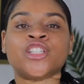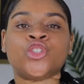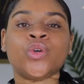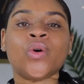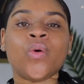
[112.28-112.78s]

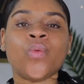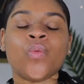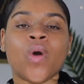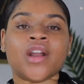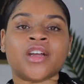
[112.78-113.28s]
do
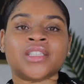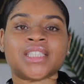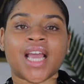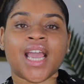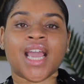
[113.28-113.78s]
want to
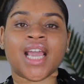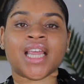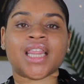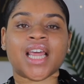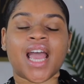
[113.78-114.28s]
say
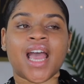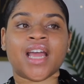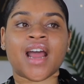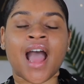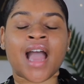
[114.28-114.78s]

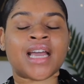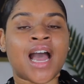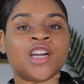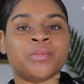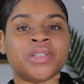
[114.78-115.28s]
that I
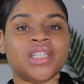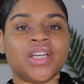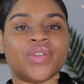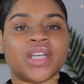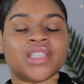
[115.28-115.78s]
kind of believe
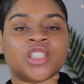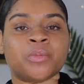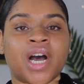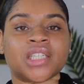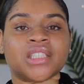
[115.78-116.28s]
that this
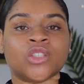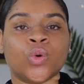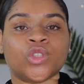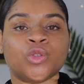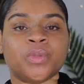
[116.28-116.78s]
box is
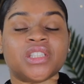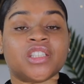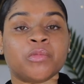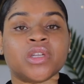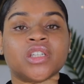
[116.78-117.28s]
going to be
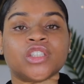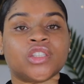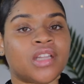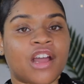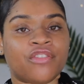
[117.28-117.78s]
similar
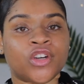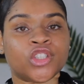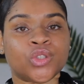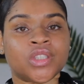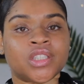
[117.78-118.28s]
to that first
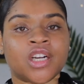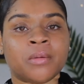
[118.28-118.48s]
Trendsetter